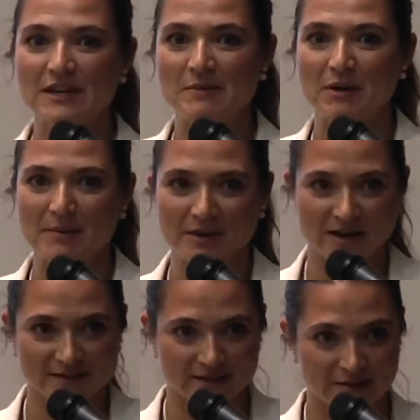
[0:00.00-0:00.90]
keep IP
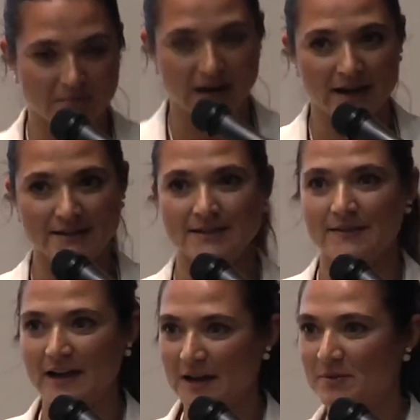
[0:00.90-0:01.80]
Osgoode in mind.
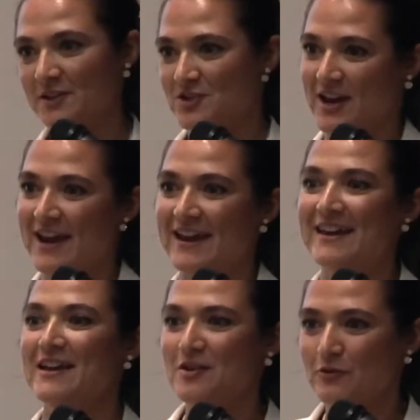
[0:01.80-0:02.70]
The IPJ
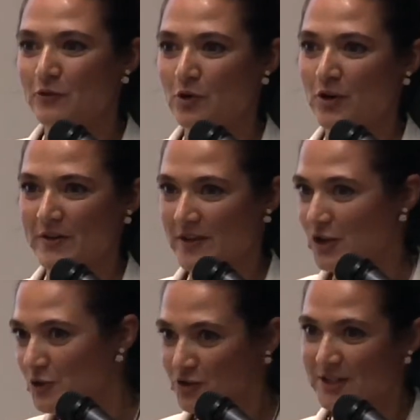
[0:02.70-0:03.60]
for the
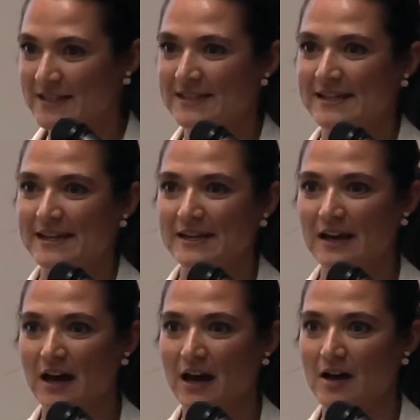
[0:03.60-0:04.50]
UGC
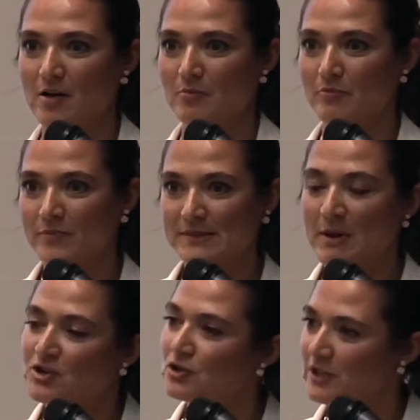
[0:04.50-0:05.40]

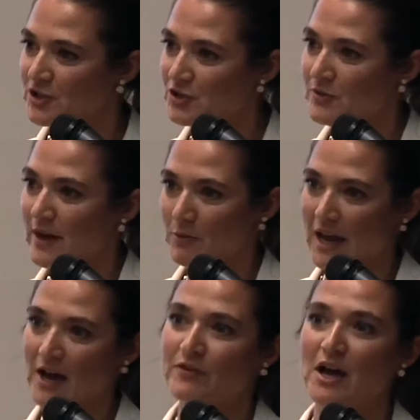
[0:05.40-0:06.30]
special issue that we
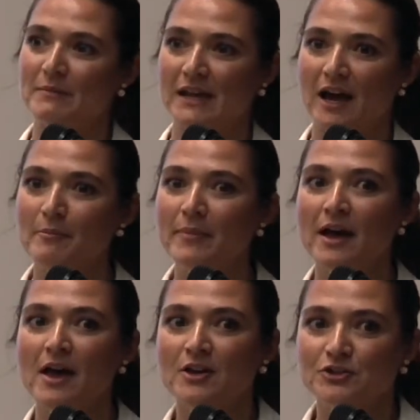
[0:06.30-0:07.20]
have coming up.
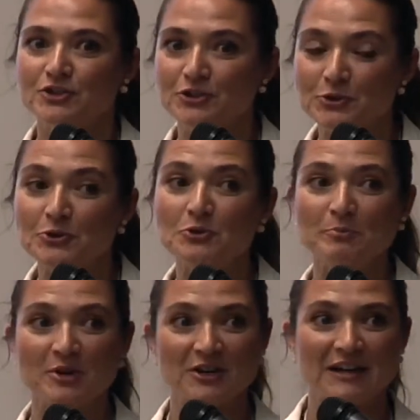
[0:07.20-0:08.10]
Do
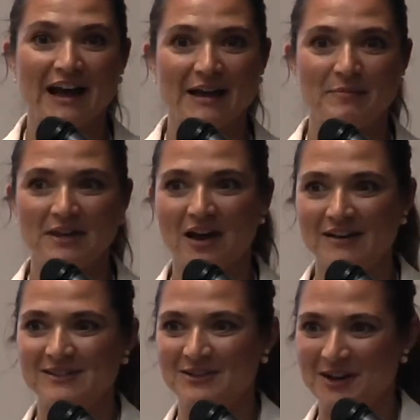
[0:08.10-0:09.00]
put IP
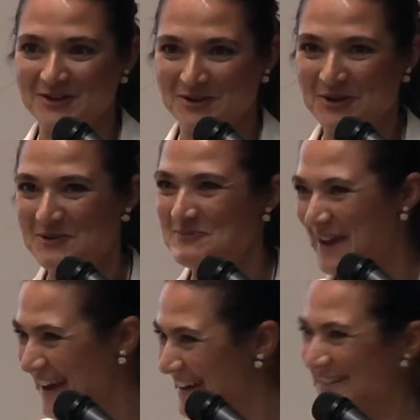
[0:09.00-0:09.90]
Osgoode on your
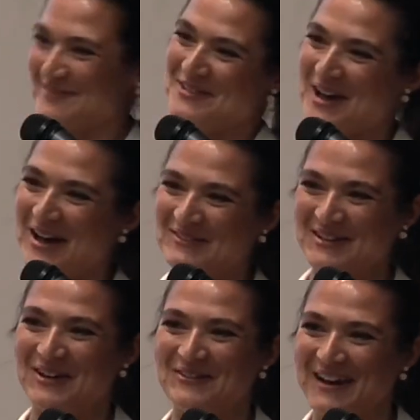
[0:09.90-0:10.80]
homepage if you
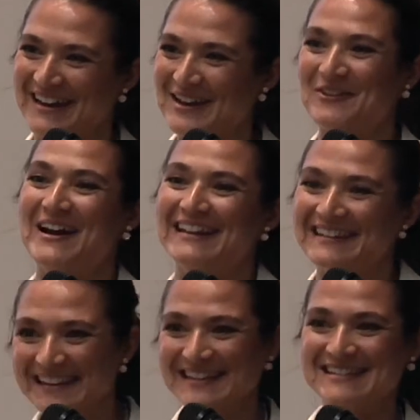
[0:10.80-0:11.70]
haven't already, or at
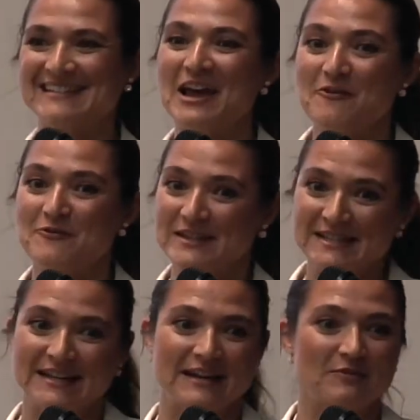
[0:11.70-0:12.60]
least
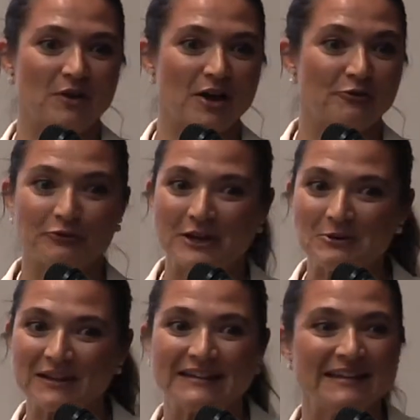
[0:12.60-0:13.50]
visit it
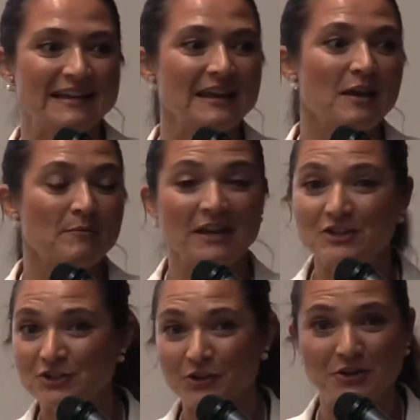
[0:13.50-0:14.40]
frequently. Make
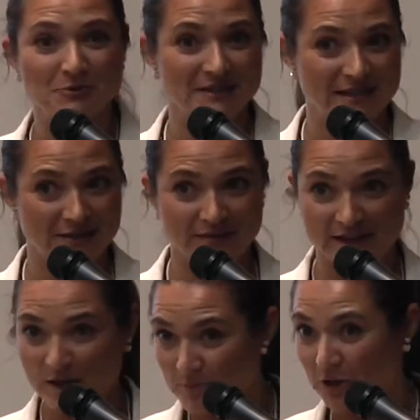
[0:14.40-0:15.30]
sure you receive
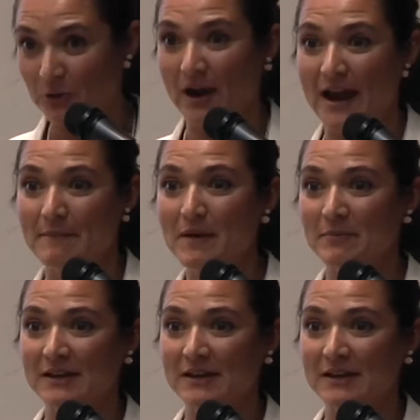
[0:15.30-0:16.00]
the Ipigram,